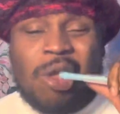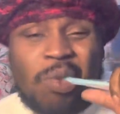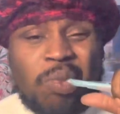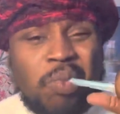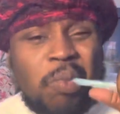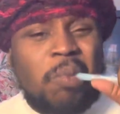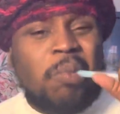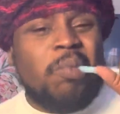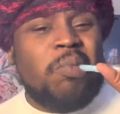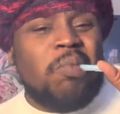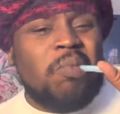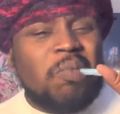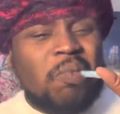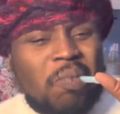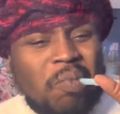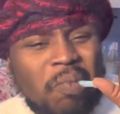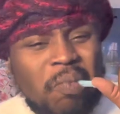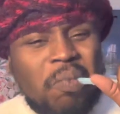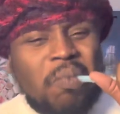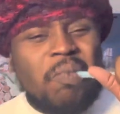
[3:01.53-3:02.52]
No Hondas,
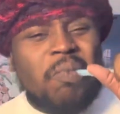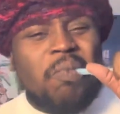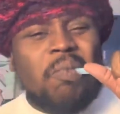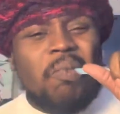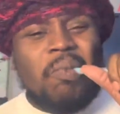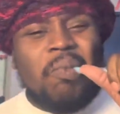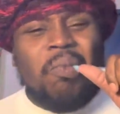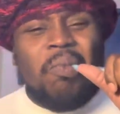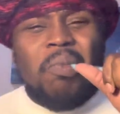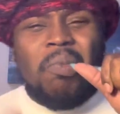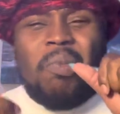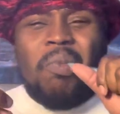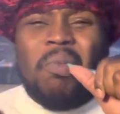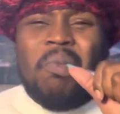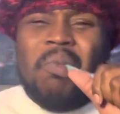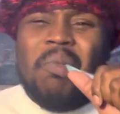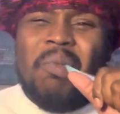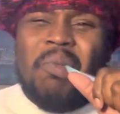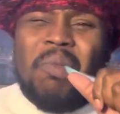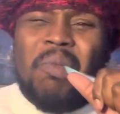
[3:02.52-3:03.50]
no Chevys, no
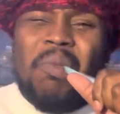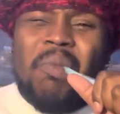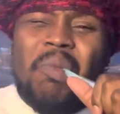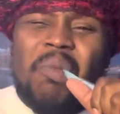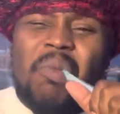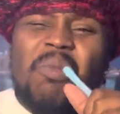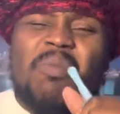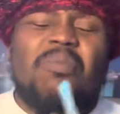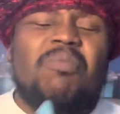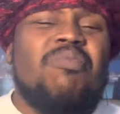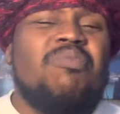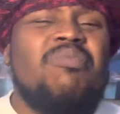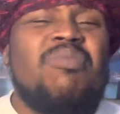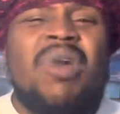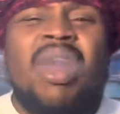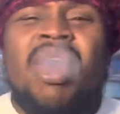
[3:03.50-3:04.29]
Kias, nigga. No